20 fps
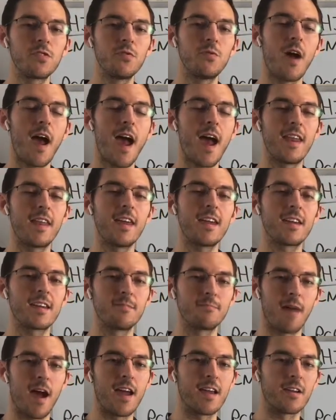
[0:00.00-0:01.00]
to headache
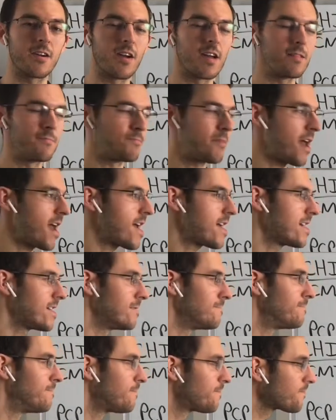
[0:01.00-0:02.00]
and migraine
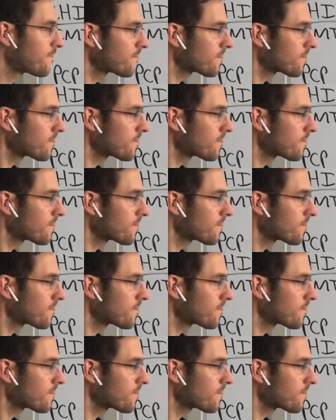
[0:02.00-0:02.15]
pain.